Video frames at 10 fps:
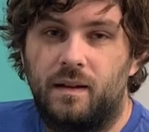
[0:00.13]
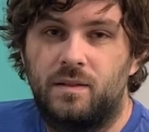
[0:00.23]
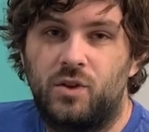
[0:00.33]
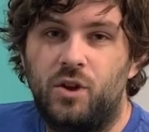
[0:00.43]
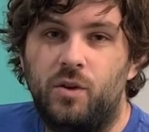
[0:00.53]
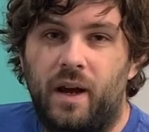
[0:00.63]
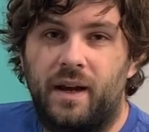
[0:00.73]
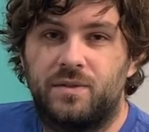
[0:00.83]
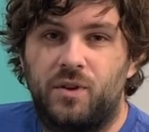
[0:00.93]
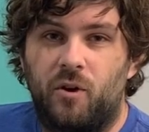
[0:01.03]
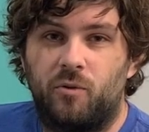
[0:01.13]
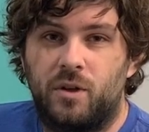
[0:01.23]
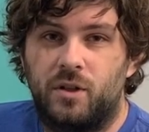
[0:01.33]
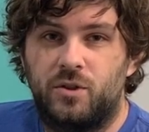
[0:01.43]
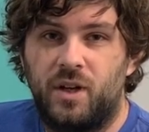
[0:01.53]
So you guys know
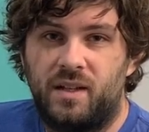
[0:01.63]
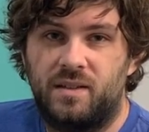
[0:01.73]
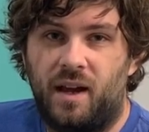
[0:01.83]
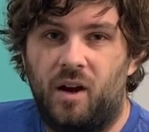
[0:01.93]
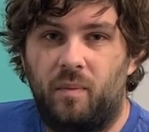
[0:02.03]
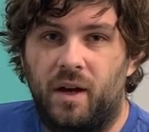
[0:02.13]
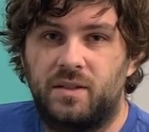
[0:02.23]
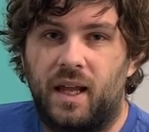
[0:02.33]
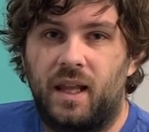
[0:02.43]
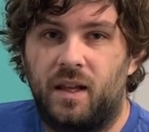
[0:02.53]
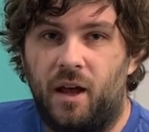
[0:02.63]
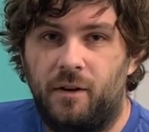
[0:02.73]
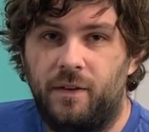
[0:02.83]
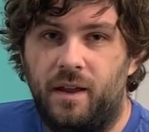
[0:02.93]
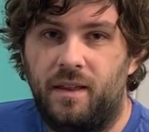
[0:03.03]
just how much I
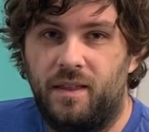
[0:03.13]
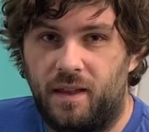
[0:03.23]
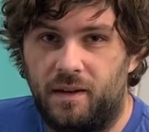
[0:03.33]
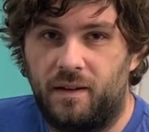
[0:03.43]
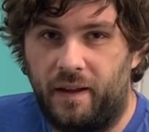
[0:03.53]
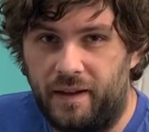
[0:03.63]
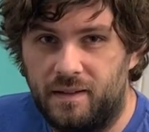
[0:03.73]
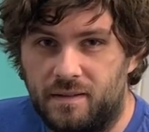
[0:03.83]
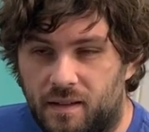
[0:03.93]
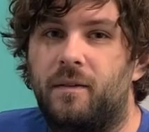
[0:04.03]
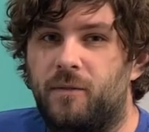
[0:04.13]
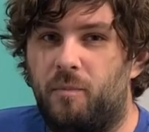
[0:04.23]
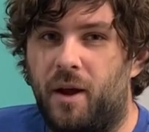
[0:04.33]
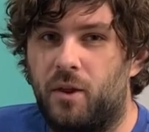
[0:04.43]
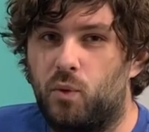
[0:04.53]
love thin clients. From
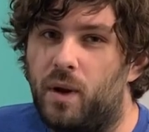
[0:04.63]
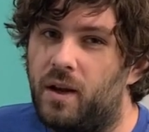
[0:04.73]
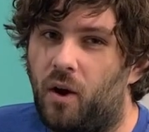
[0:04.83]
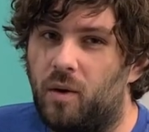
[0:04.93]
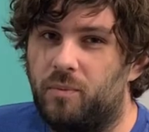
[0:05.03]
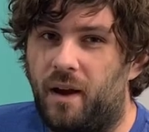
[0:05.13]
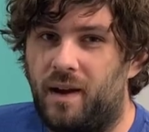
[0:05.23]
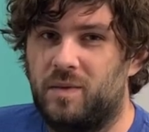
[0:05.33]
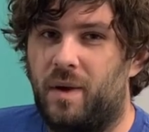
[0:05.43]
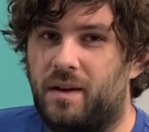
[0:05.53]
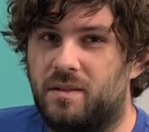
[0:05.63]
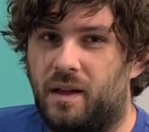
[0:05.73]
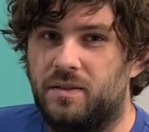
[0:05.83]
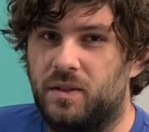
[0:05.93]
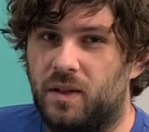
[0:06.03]
my three-node Proxmox
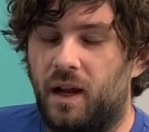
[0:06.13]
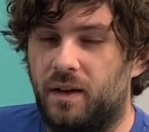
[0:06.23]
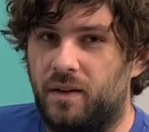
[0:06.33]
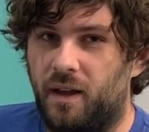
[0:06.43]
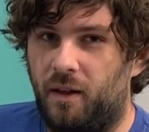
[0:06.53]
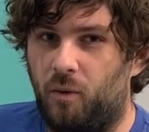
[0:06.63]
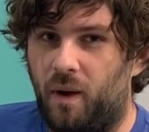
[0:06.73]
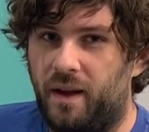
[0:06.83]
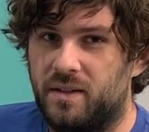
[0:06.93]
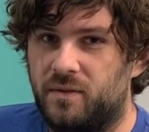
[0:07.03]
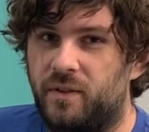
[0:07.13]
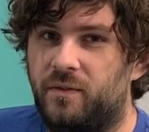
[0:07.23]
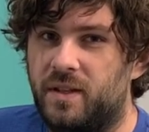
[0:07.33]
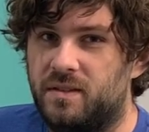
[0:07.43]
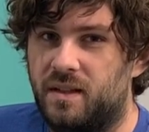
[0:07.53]
cluster on Dell Wyse
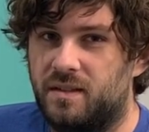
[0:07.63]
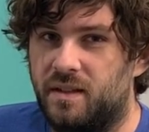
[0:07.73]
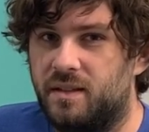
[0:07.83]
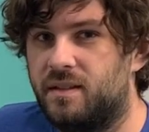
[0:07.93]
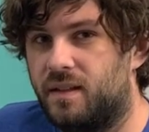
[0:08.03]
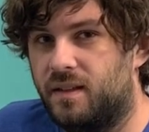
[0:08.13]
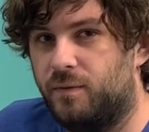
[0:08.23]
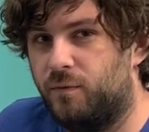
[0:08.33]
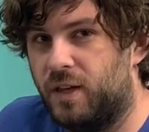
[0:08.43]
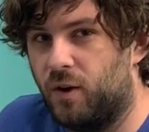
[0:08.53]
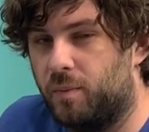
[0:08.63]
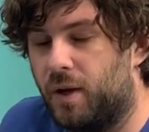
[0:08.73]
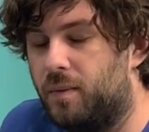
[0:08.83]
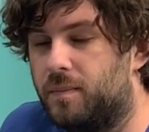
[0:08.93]
5060s, video up there,